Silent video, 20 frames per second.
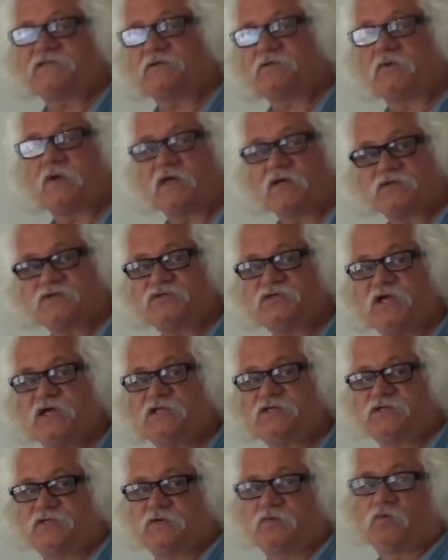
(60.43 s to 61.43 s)
around
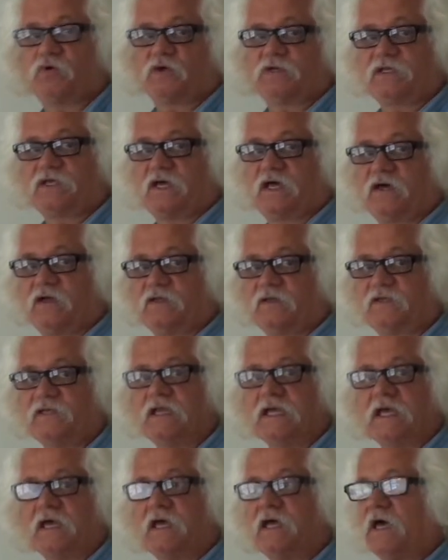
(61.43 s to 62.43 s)
changing 1 gallon.
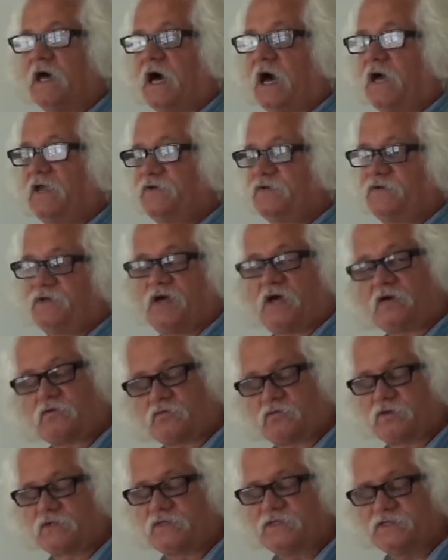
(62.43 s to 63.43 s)
I do not
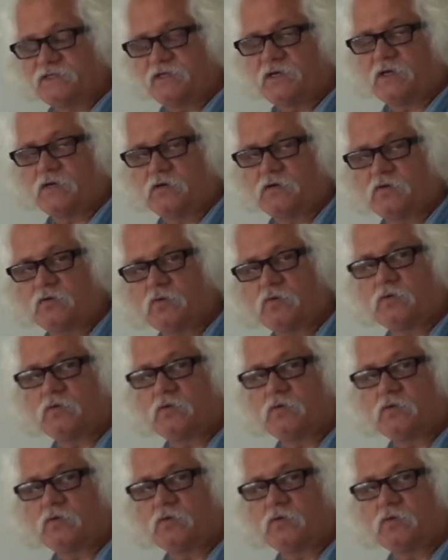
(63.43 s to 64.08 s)
really know